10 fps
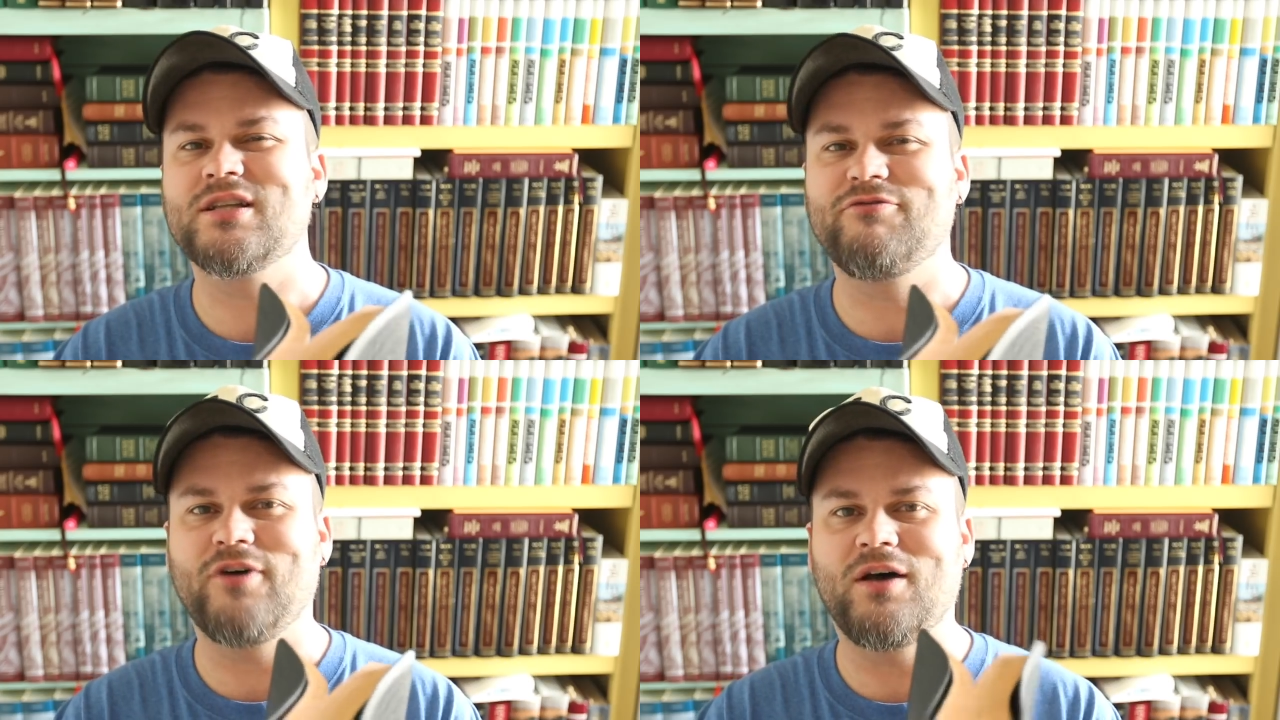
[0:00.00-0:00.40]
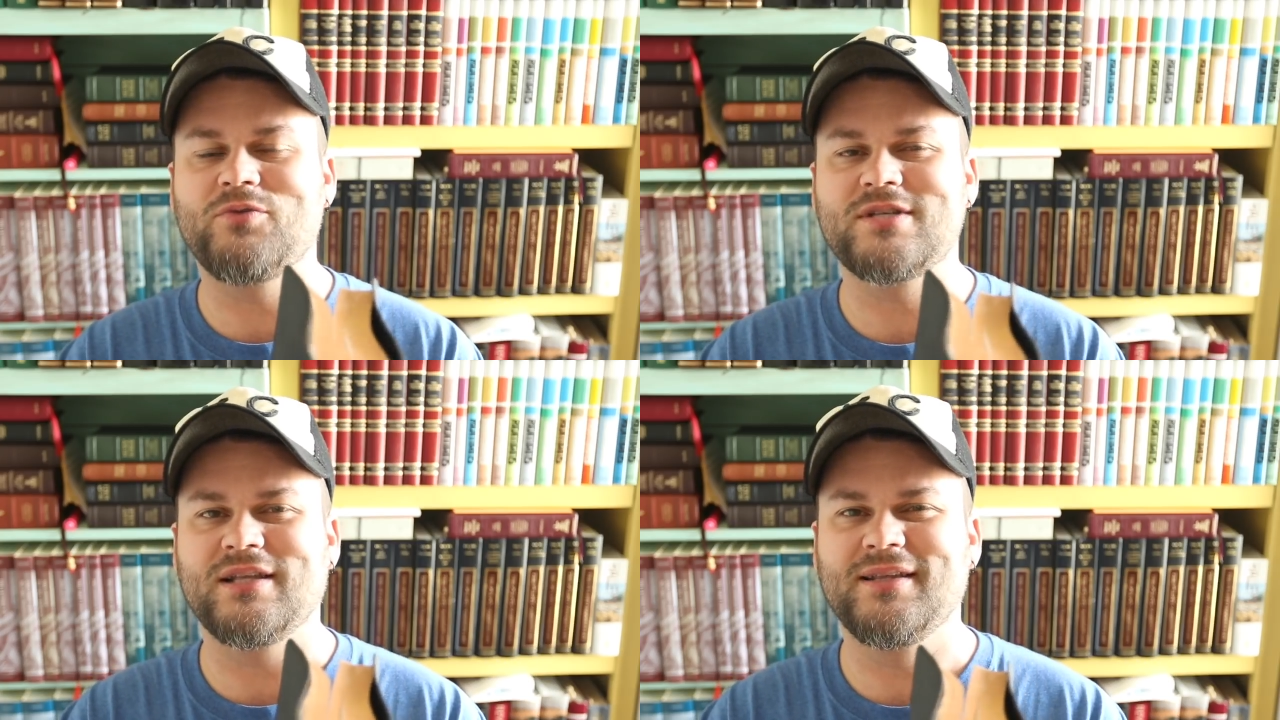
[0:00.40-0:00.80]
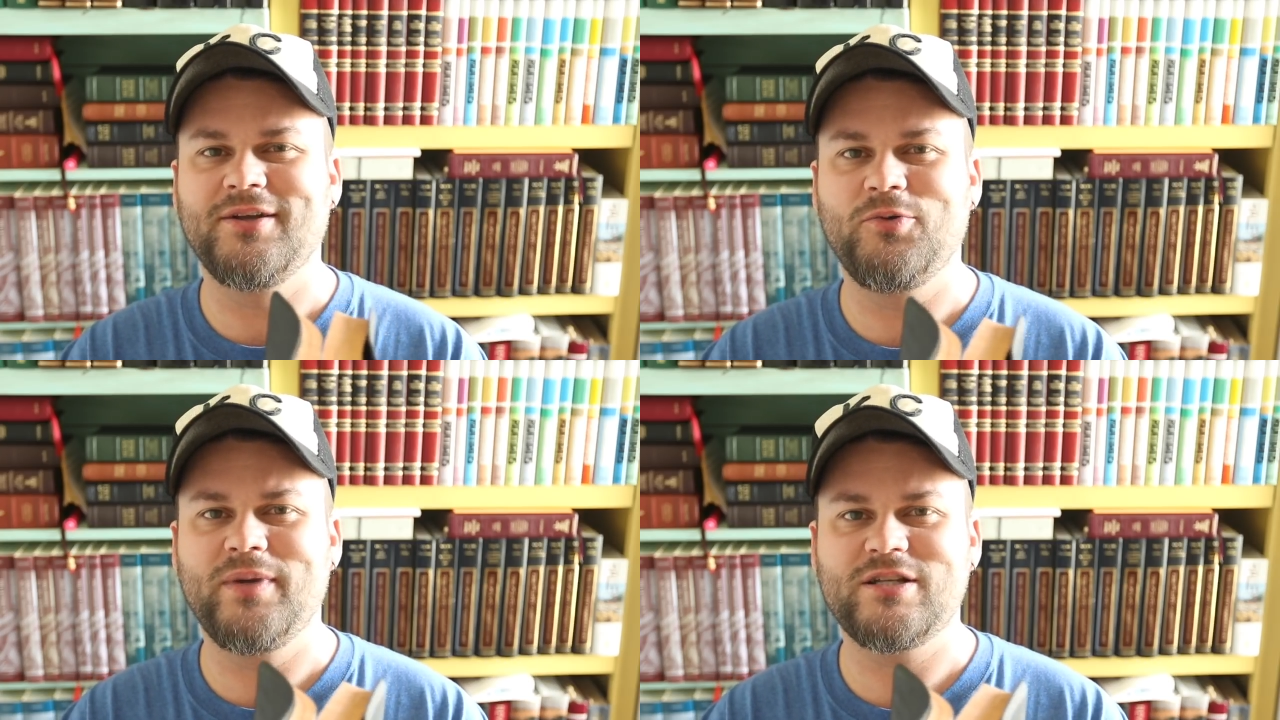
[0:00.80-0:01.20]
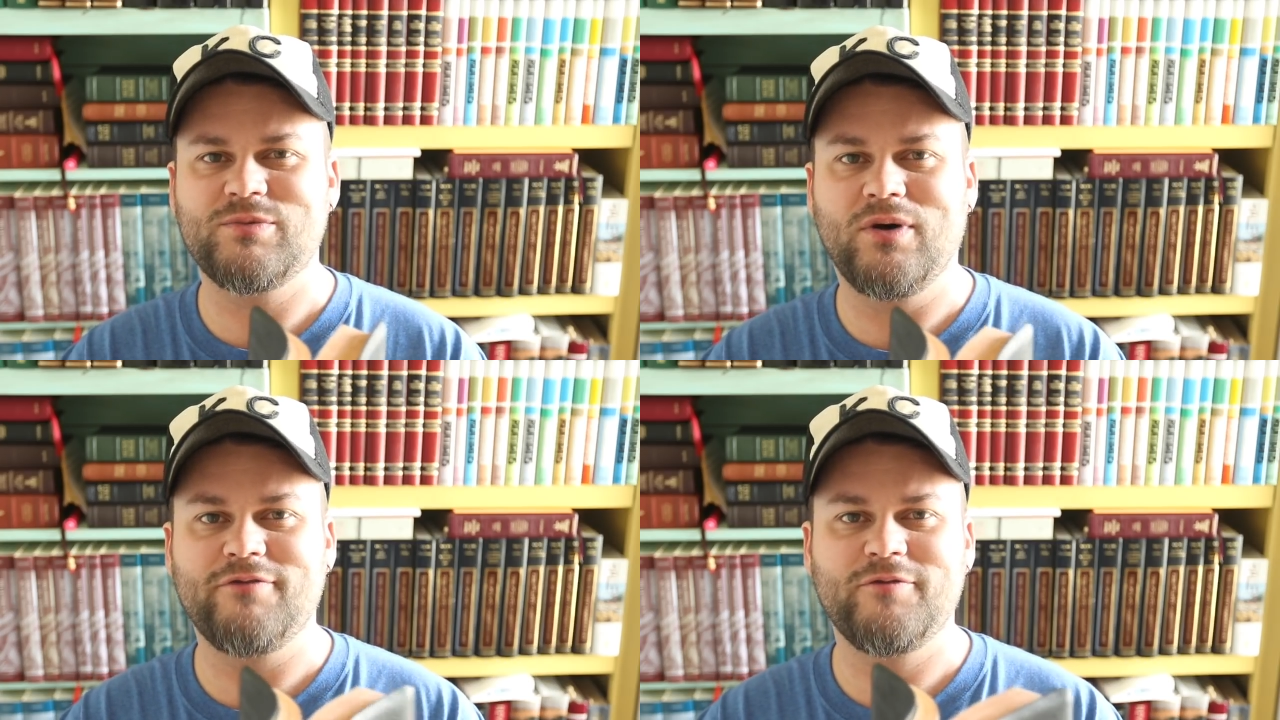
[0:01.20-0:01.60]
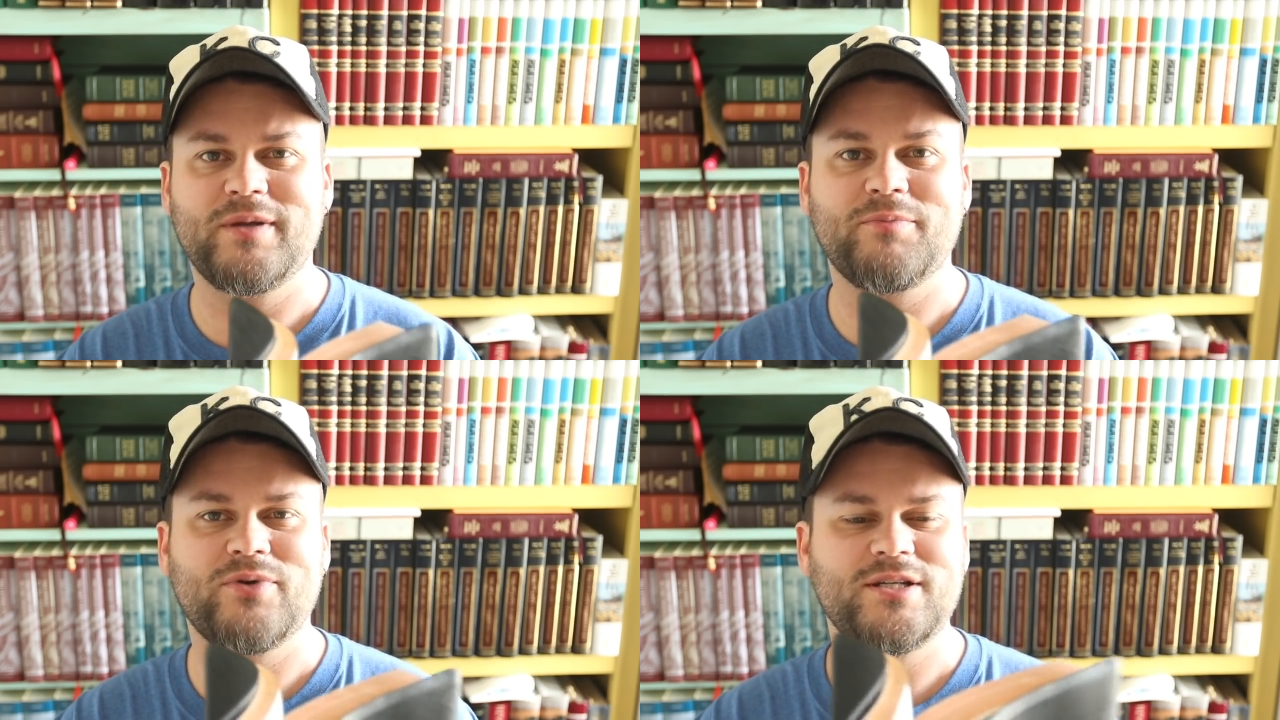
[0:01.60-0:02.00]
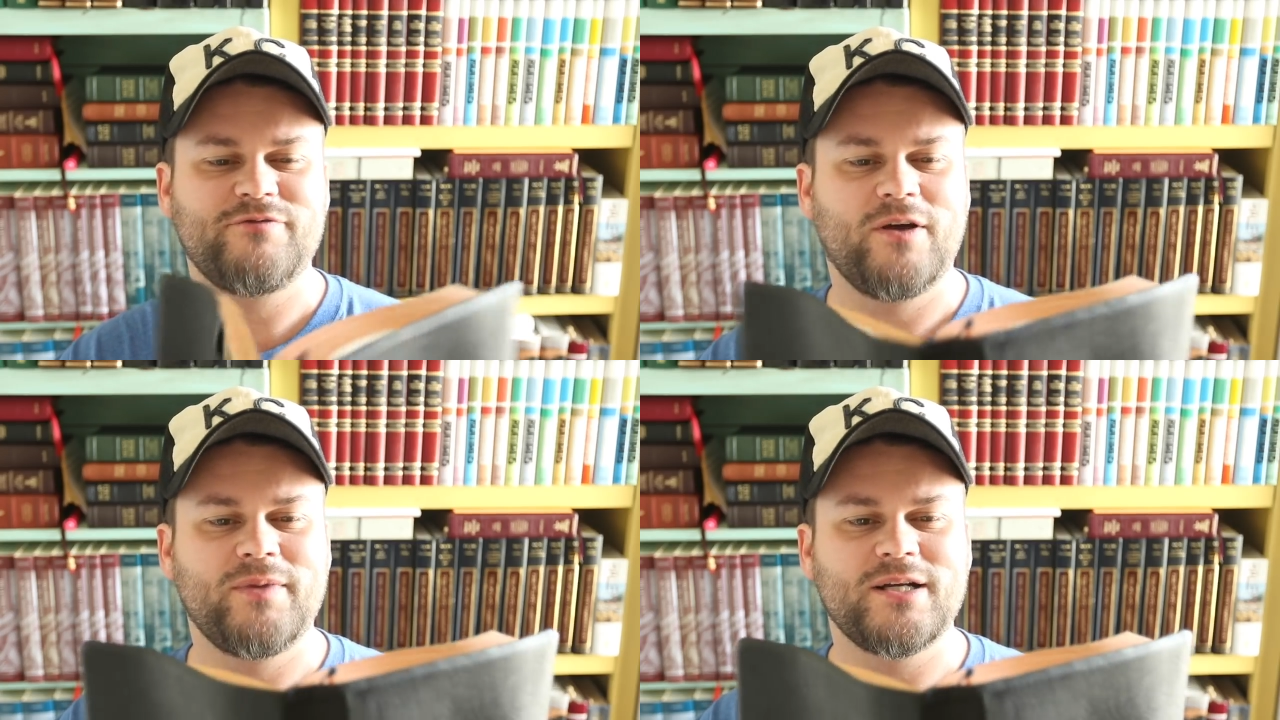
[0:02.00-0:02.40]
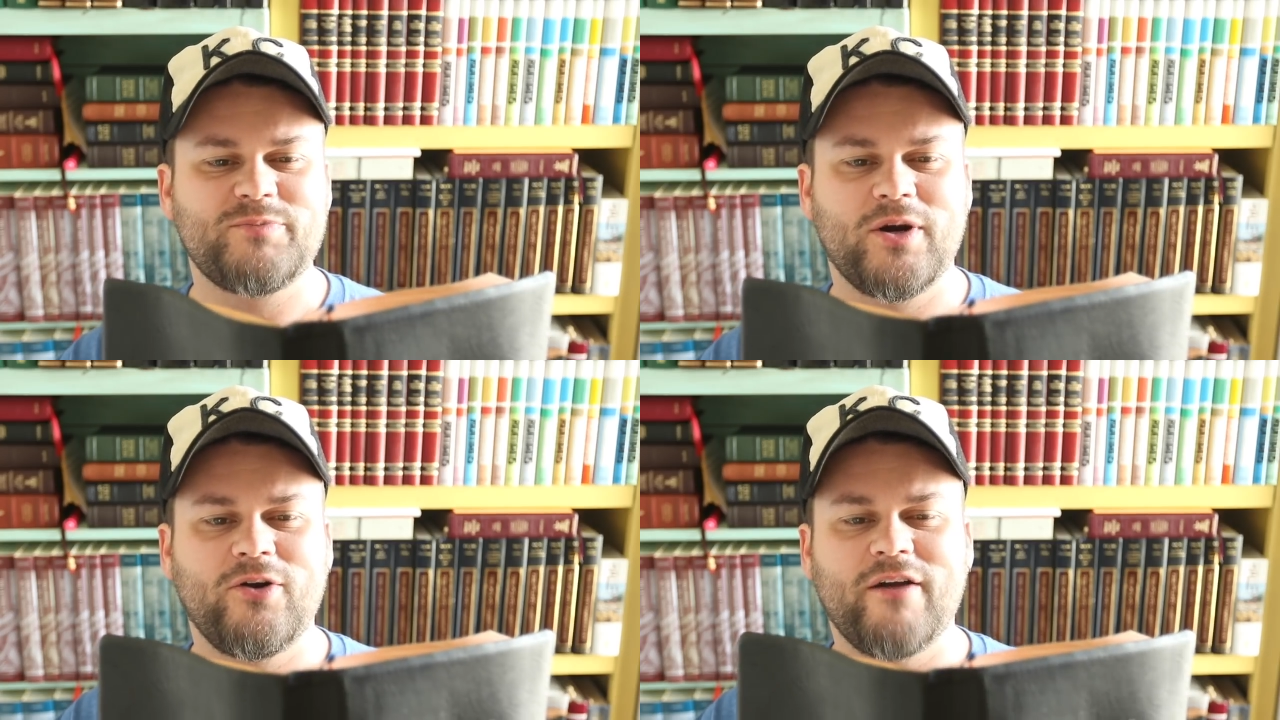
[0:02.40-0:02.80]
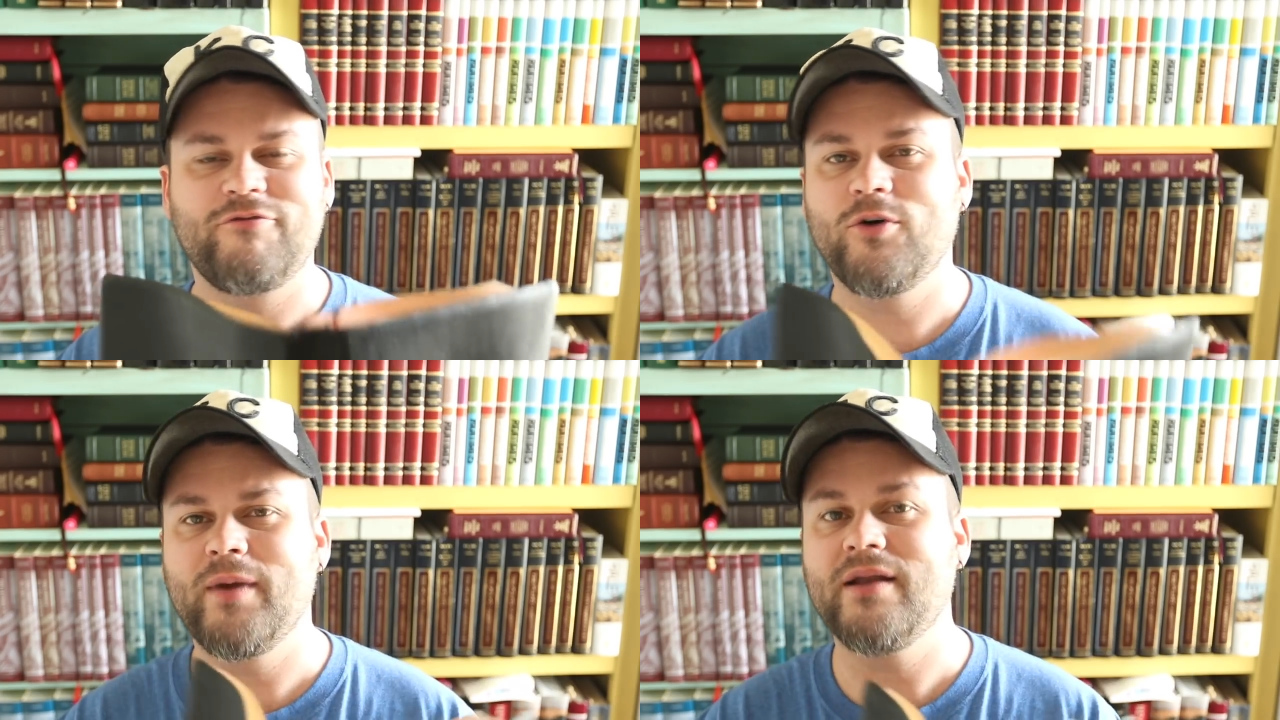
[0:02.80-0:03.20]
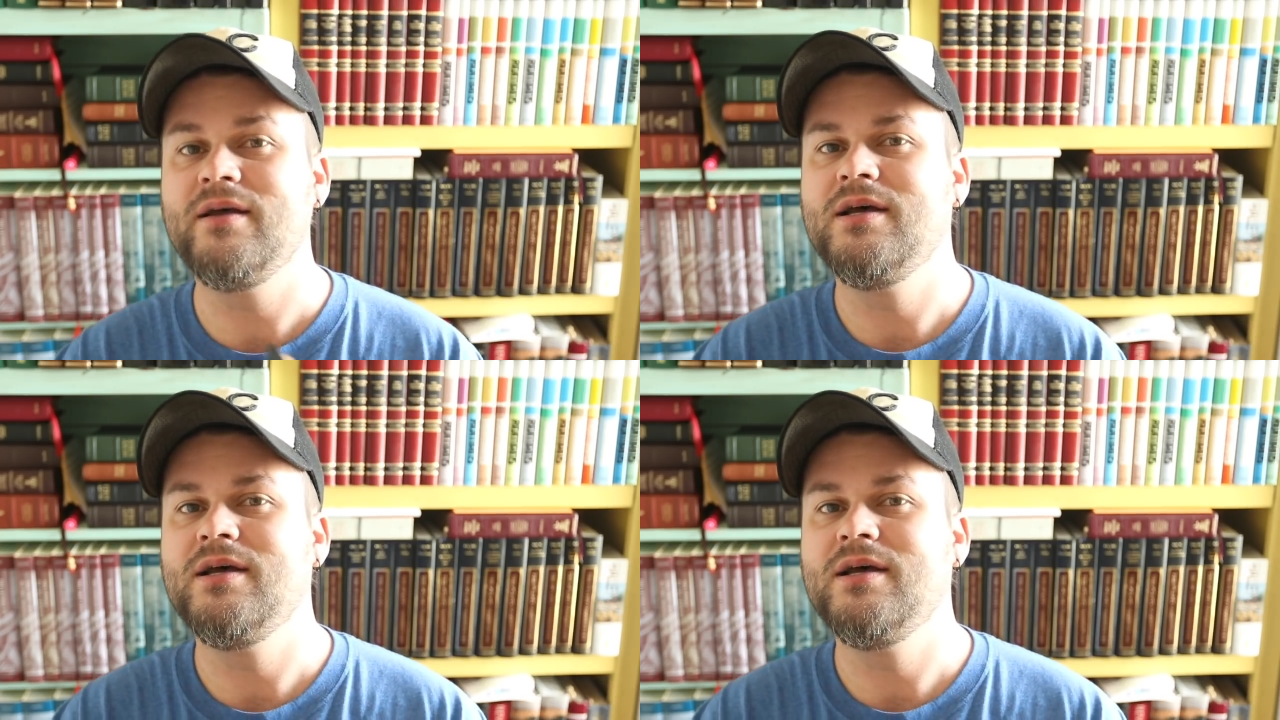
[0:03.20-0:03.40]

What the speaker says: The font was a little bit small for me to preach from in its paragraph format,